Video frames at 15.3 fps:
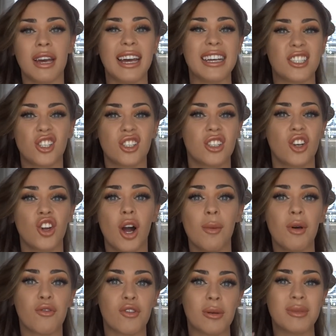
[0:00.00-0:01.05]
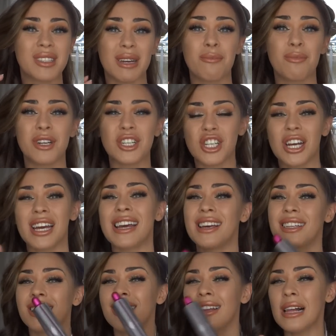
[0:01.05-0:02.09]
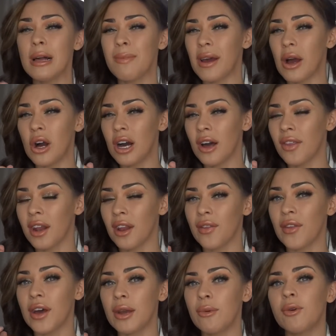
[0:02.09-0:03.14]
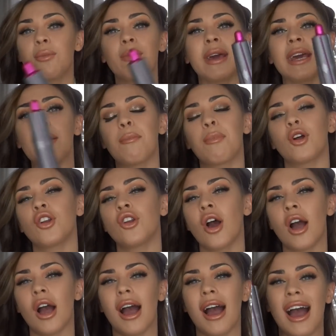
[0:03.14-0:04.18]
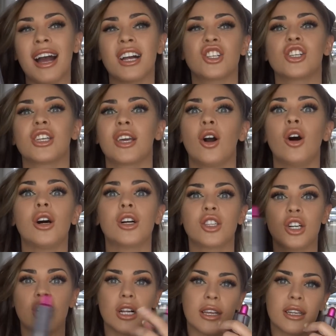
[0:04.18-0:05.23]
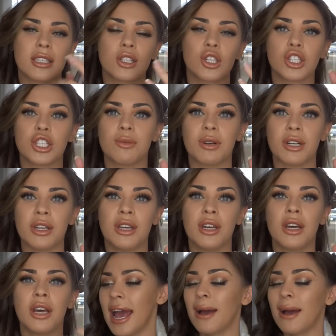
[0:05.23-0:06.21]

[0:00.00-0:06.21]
It's just a normal room temperature. It's a little bit hotter than I thought it would be, but not actually hot at all. It's touchable.